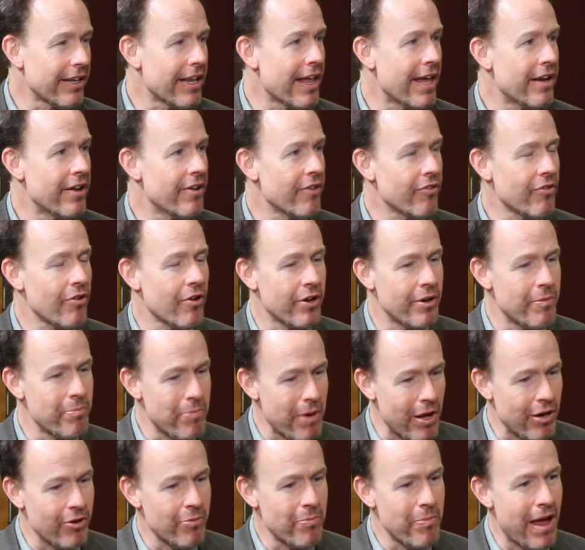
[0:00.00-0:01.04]
led us on a
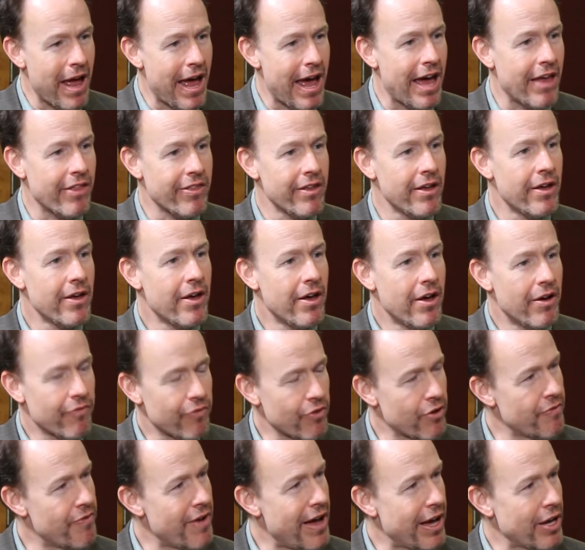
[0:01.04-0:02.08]
better path
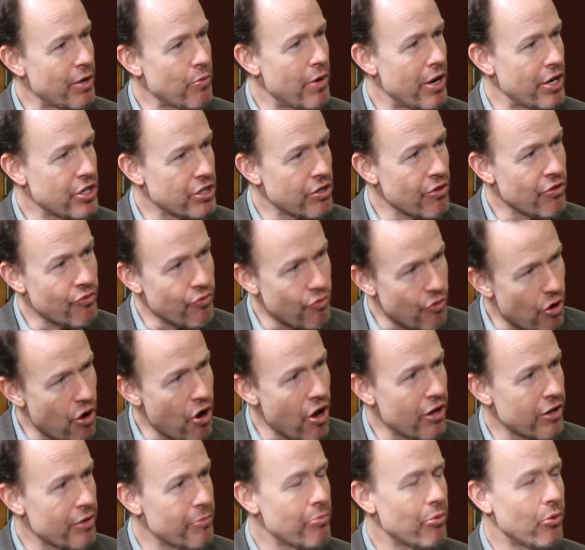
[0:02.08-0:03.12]
for evaluations for
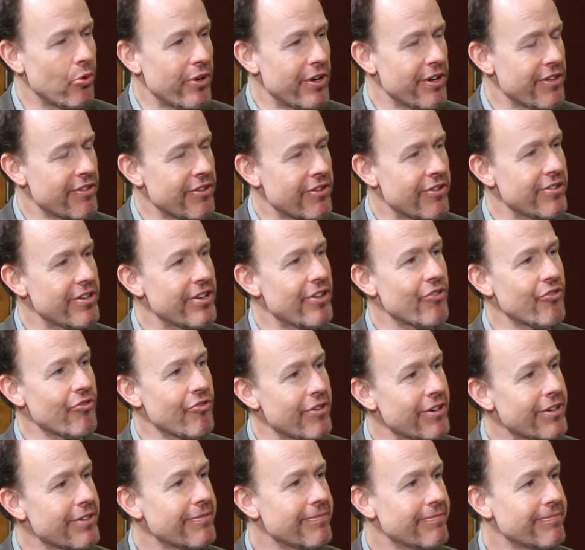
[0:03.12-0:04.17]
all employees in our district.